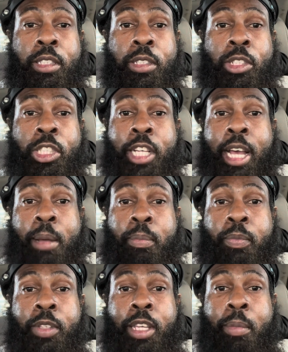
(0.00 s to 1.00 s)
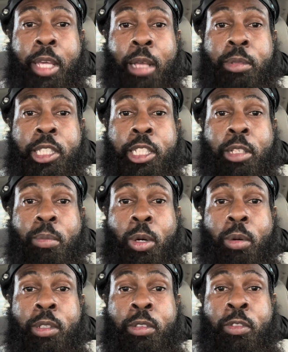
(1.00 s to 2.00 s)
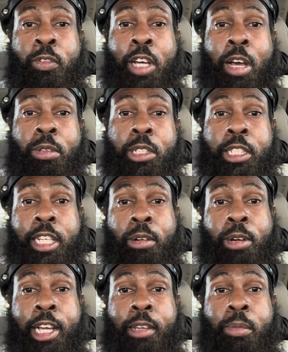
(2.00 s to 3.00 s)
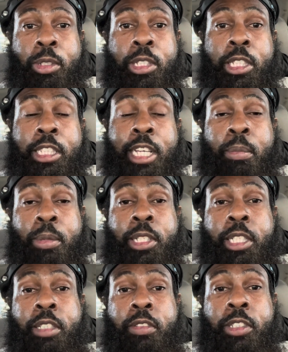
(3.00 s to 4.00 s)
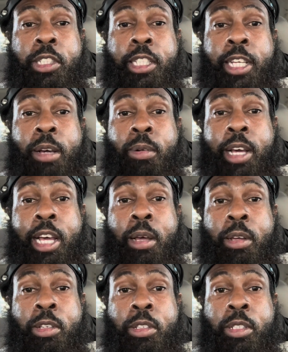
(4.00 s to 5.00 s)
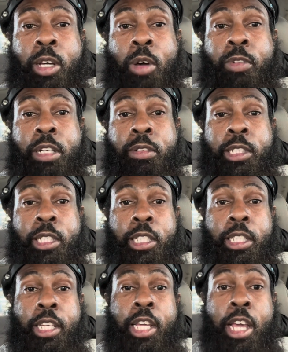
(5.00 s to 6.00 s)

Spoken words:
shop, I mean, I'm still more involved with DIY community, because I believe in DIY over everything.